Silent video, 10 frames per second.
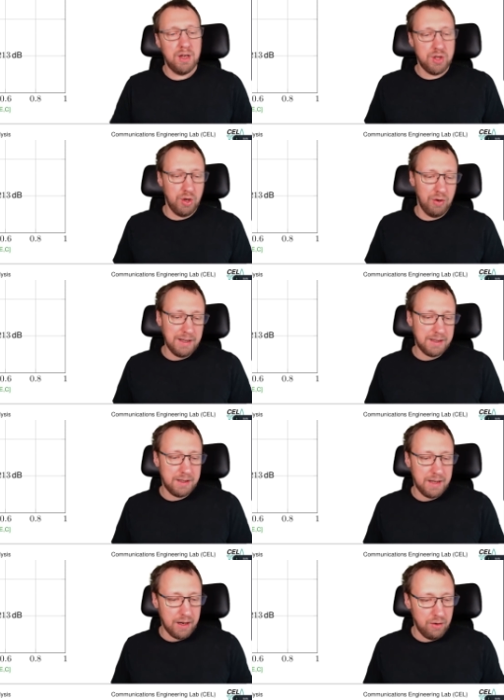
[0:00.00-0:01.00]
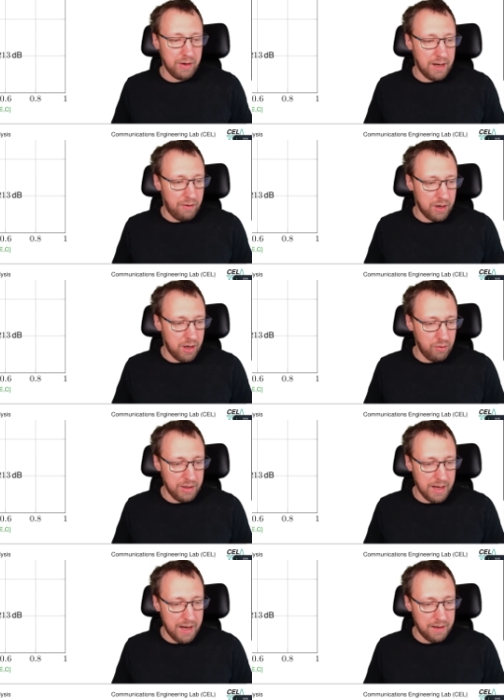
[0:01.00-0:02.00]
So let's take a look at our code
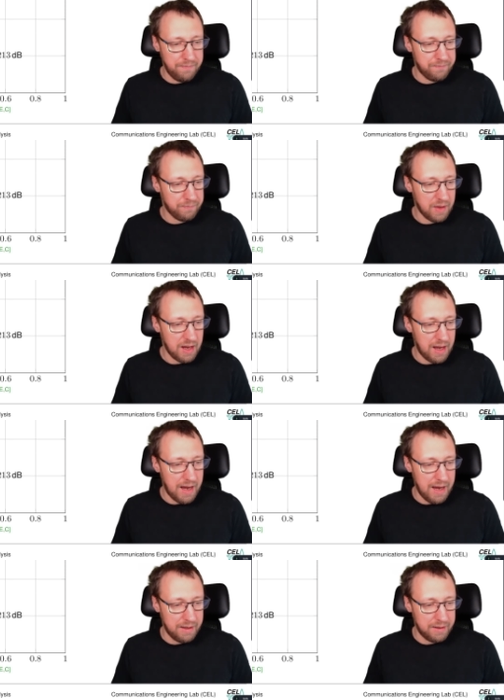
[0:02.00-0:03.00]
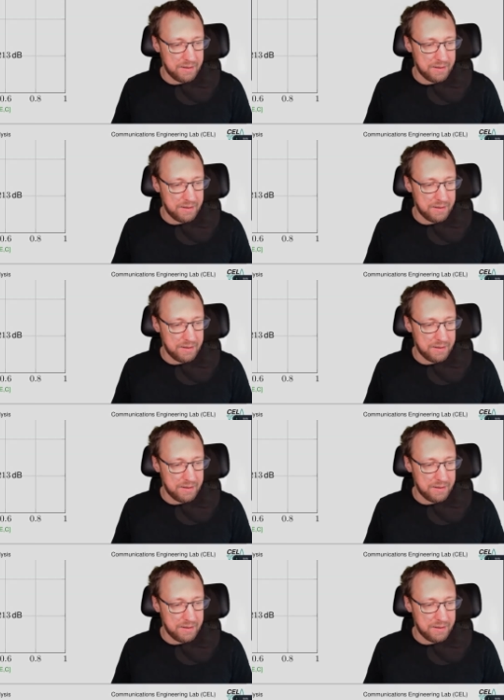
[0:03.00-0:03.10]
again, and